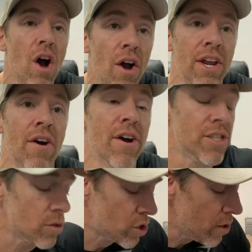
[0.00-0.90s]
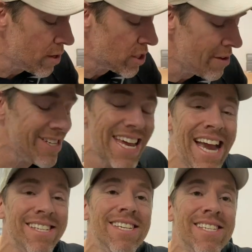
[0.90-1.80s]
Ironhide. So Studio Series
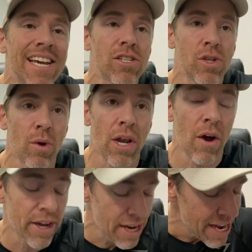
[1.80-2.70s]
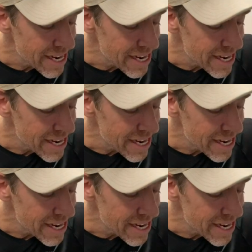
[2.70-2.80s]
86 toy line.